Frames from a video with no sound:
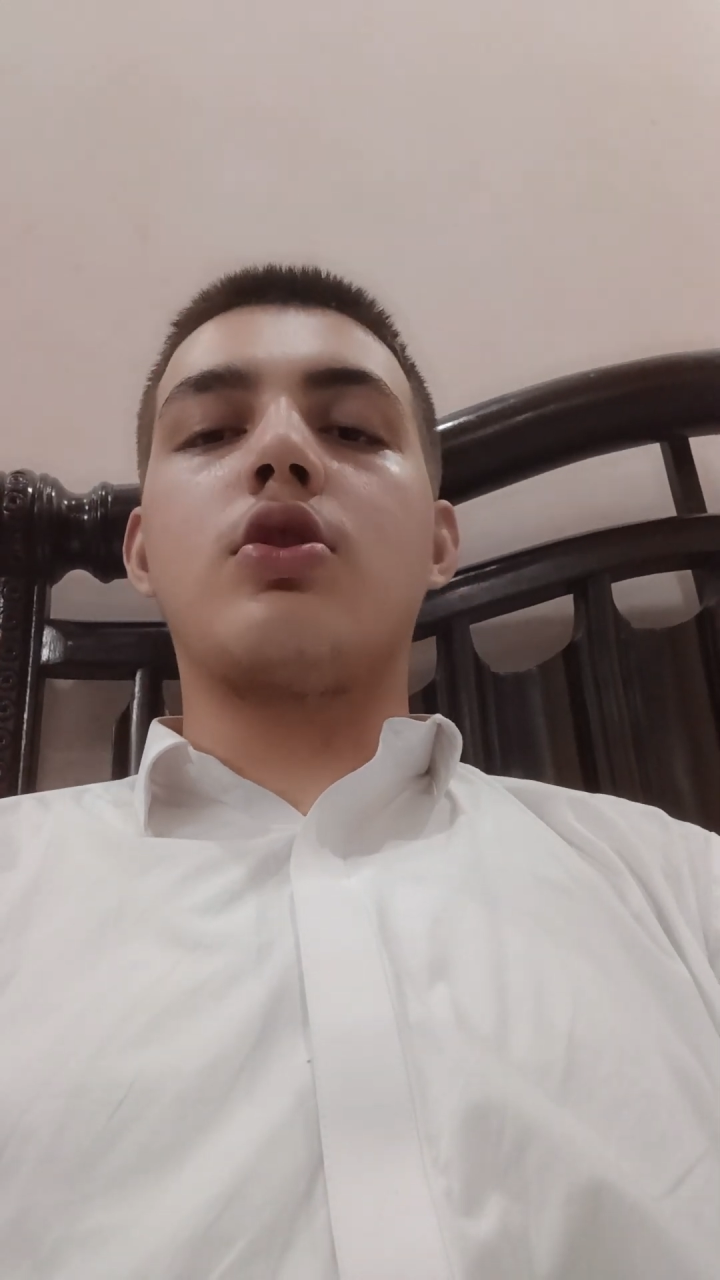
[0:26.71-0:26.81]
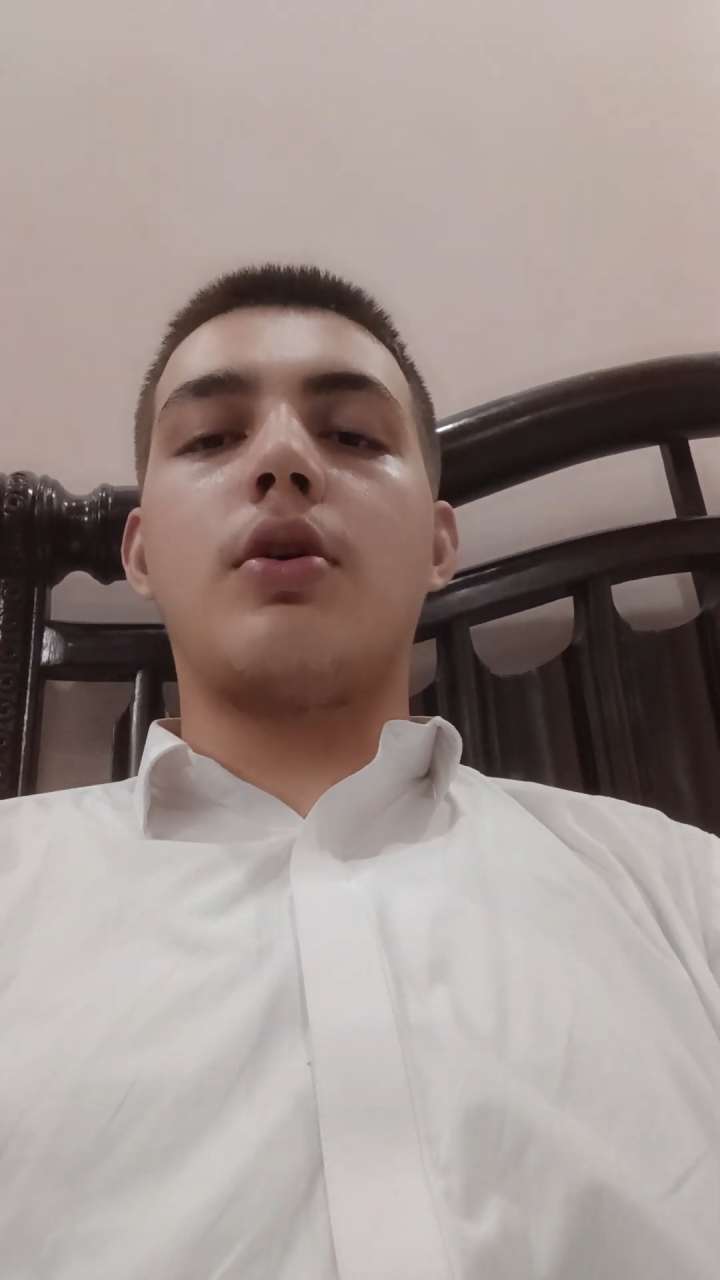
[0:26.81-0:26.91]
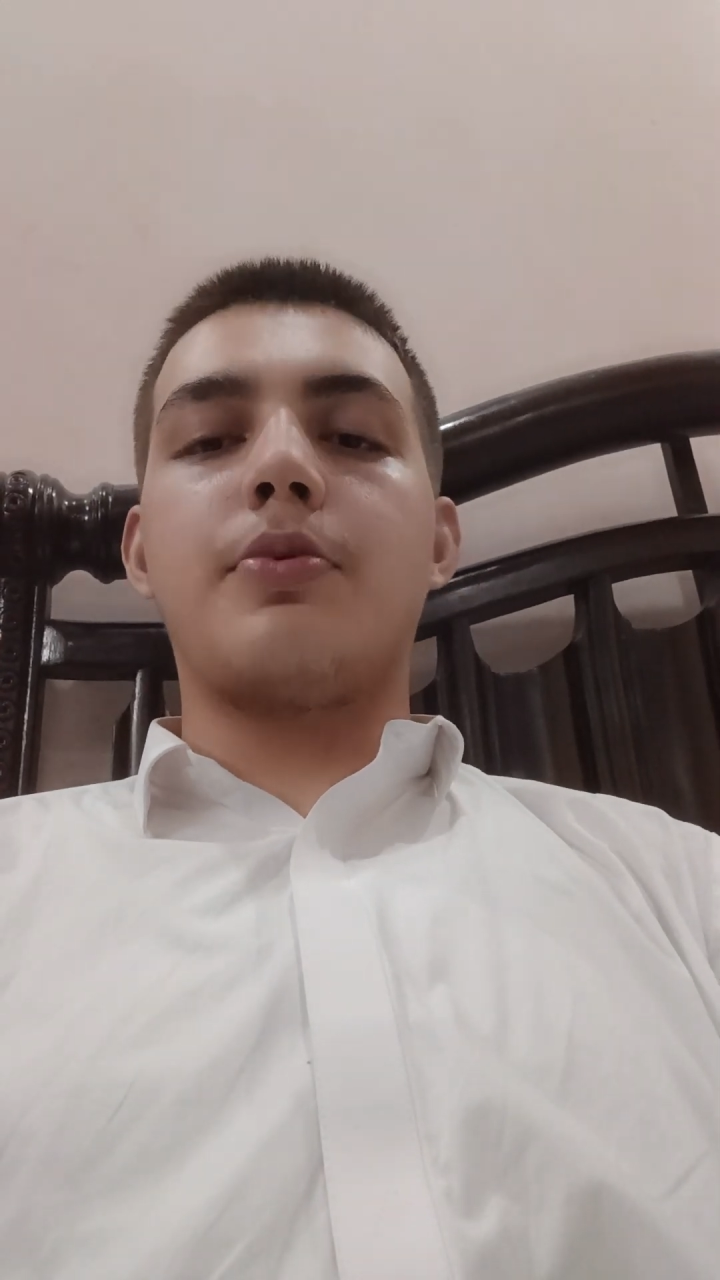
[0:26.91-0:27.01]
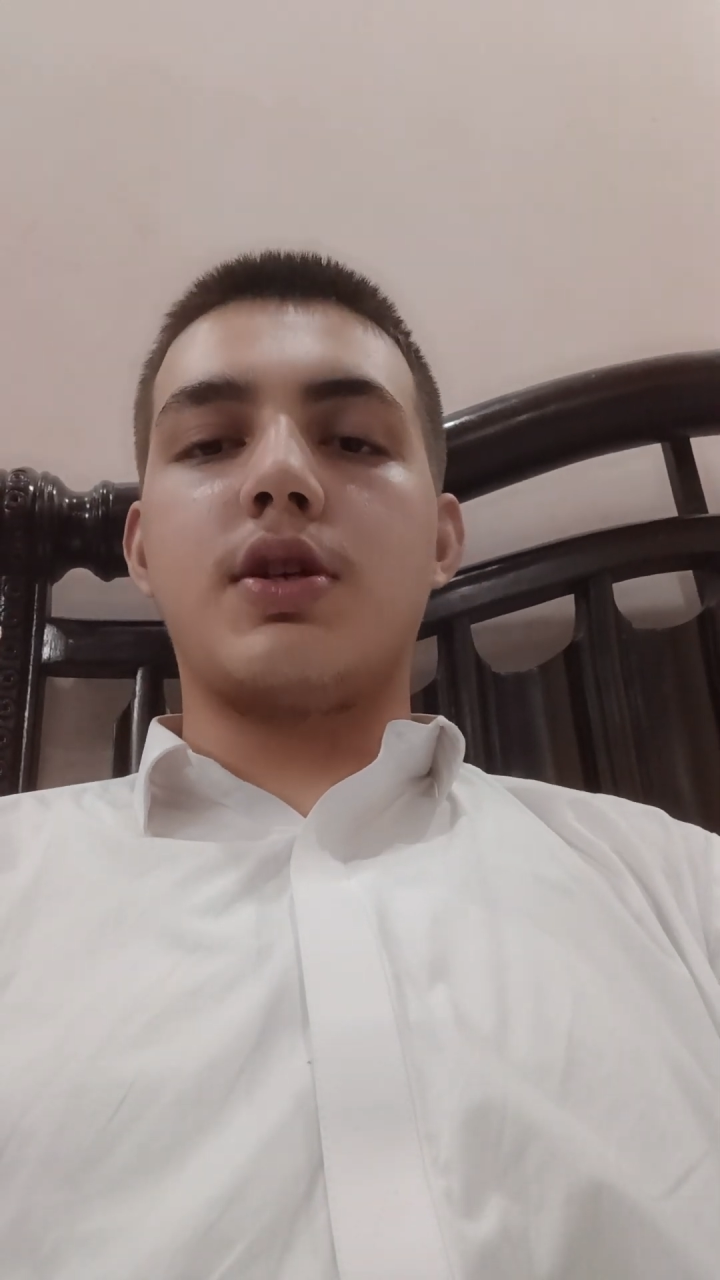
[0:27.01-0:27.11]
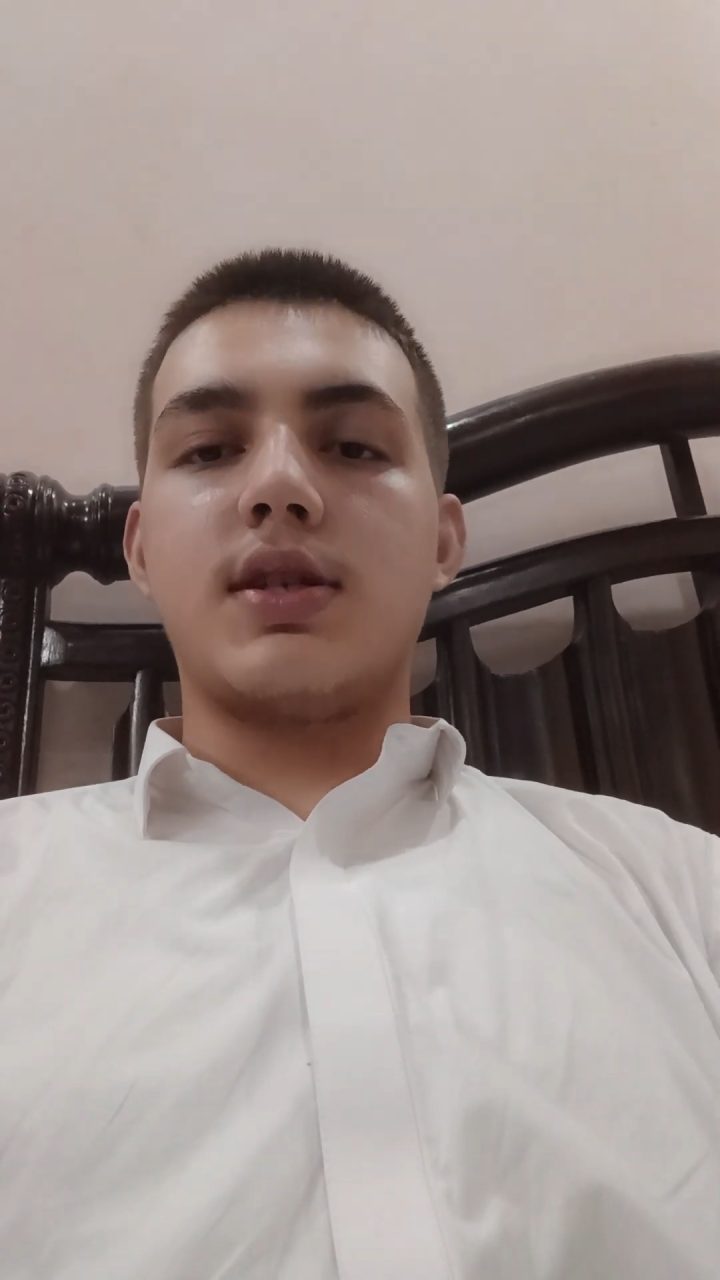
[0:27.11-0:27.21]

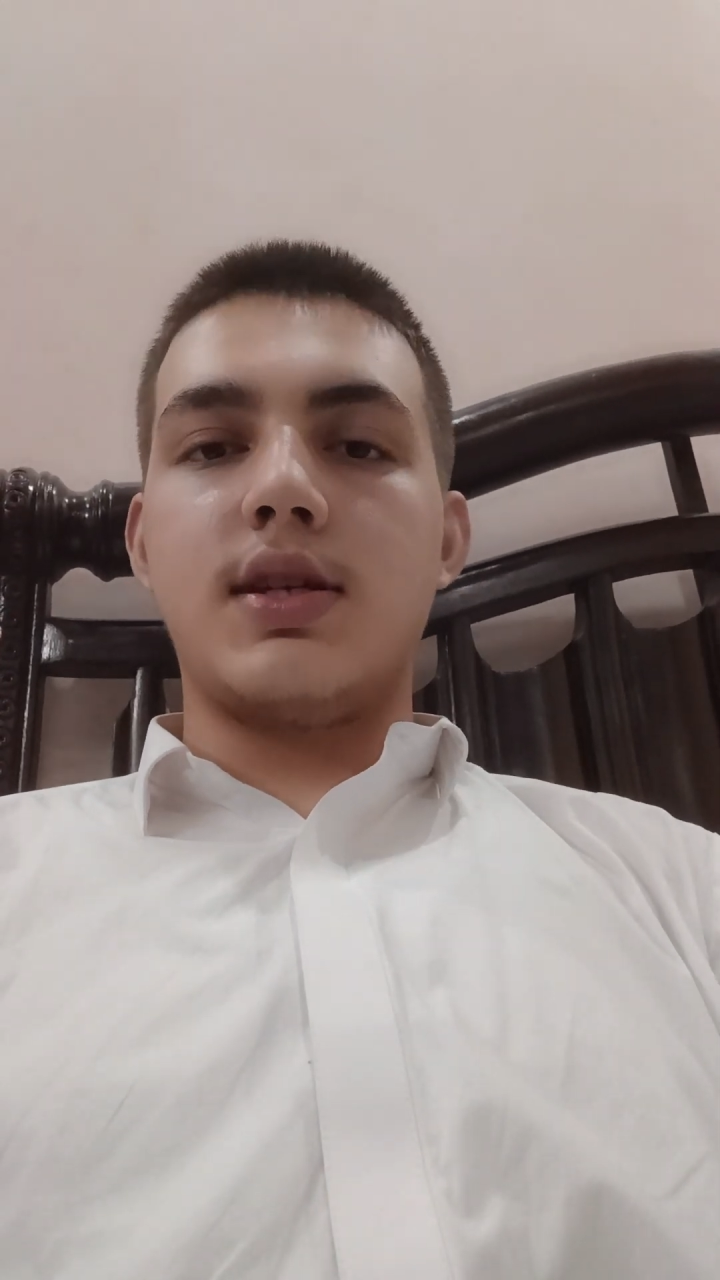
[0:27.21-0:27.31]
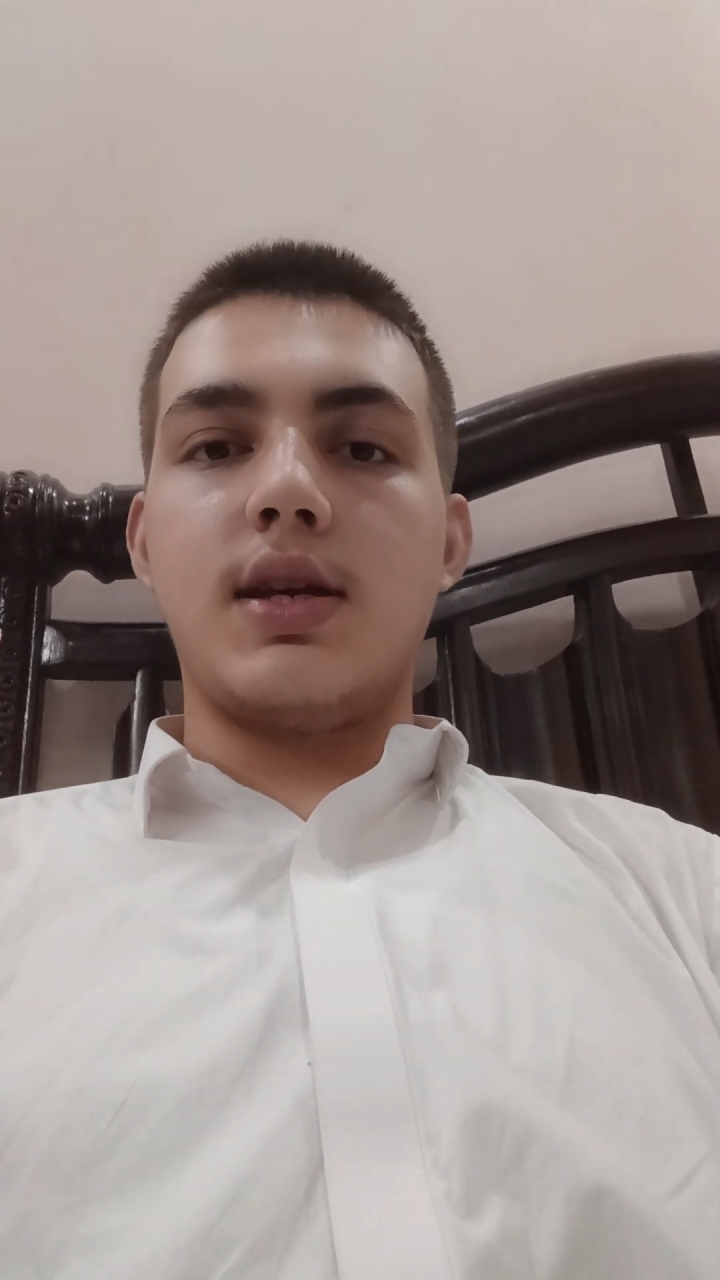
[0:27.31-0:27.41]
topics in